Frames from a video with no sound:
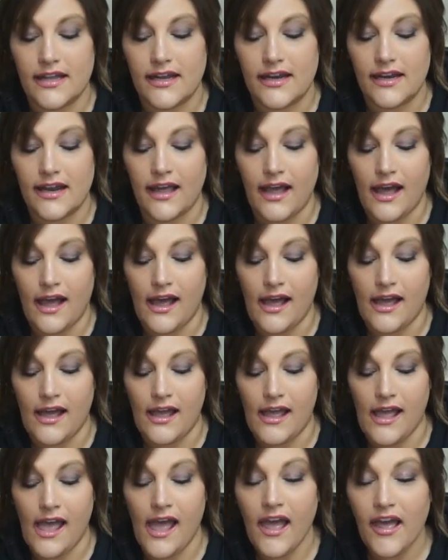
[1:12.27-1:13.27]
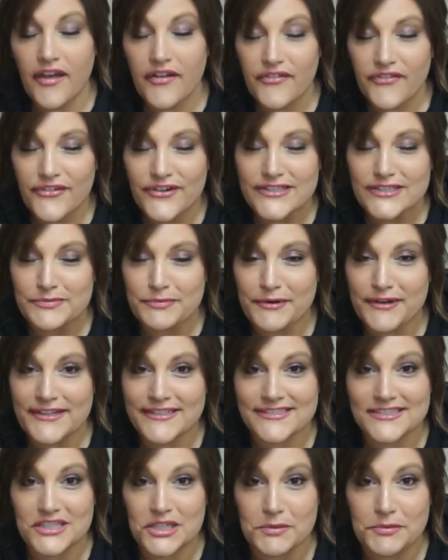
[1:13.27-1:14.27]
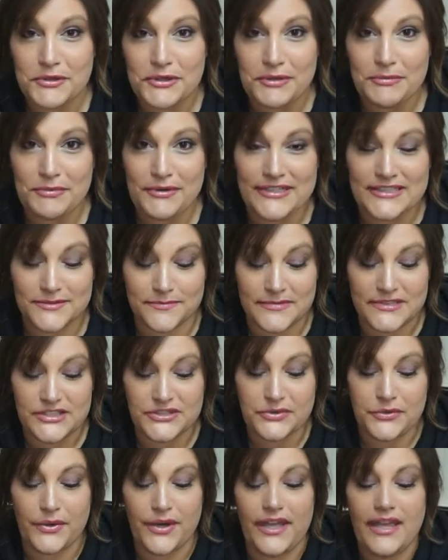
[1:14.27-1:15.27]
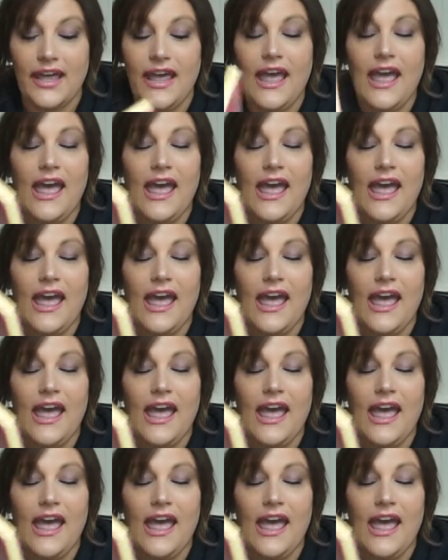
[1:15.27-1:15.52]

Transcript: And every spring and summer it brings me joy.